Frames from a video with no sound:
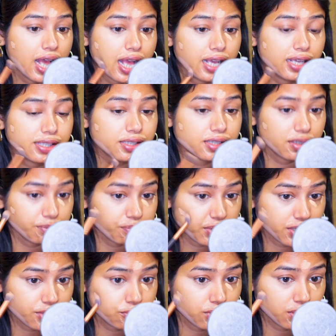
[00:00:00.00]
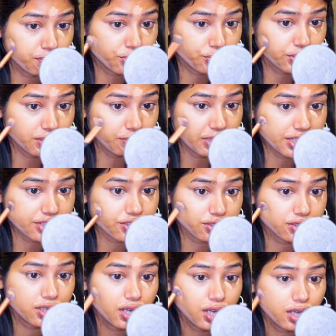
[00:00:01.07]
as compared to a beauty
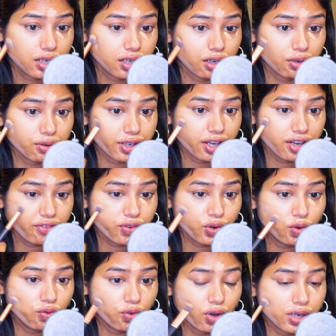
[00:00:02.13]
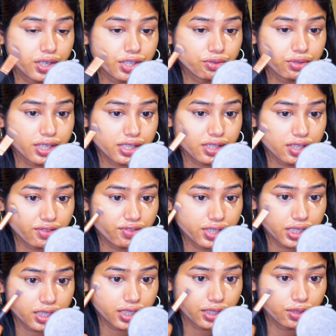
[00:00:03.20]
blender. Now if you want, you can
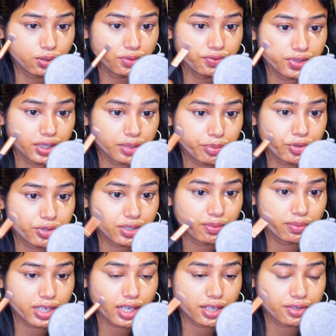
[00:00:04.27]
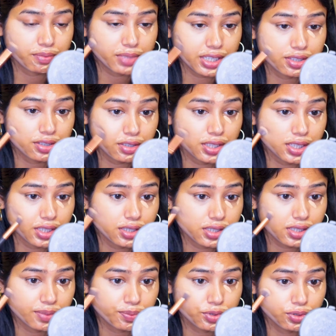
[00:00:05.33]
definitely go for a beauty blender. It
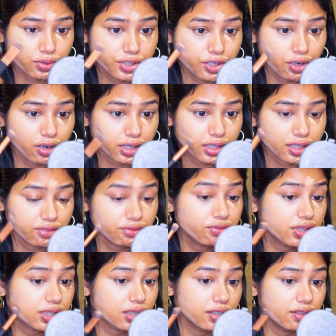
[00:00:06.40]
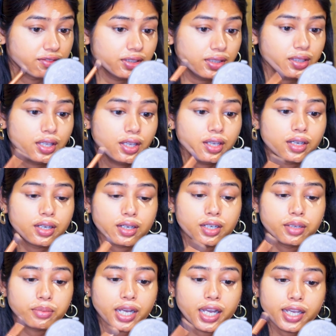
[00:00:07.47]
is up to your comfort level.
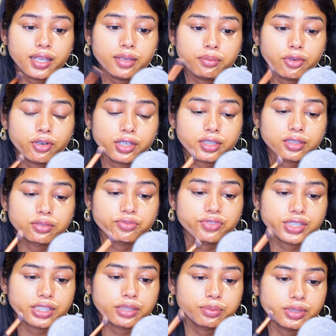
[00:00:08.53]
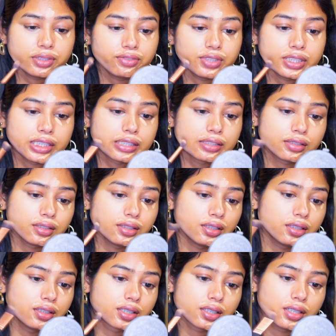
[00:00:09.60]
I am more comfortable with
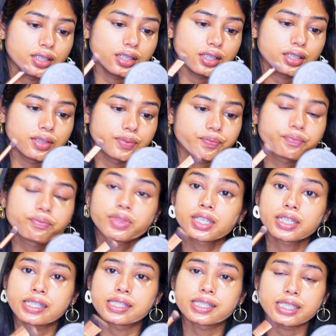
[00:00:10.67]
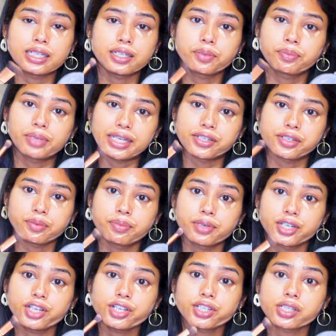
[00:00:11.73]
the concealer blender
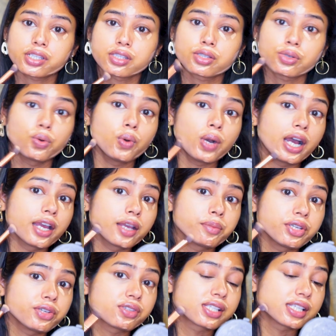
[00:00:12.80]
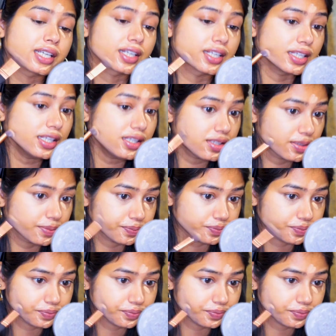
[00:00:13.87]
brush, so I'm using it.